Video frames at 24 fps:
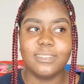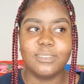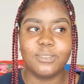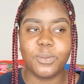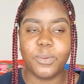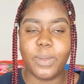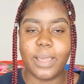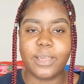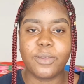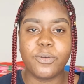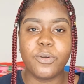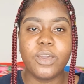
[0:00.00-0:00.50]

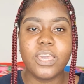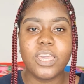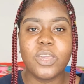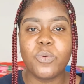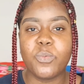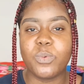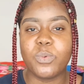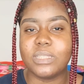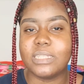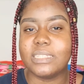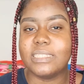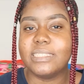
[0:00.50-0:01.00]
So I go
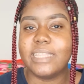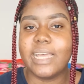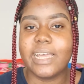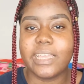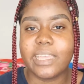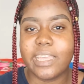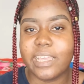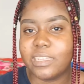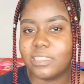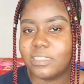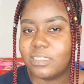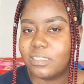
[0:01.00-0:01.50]
in with the
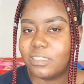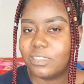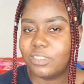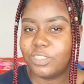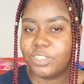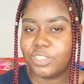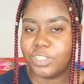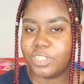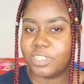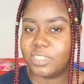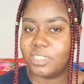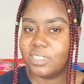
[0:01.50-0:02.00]
darkest
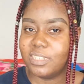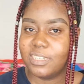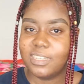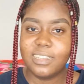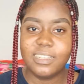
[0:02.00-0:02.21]
shade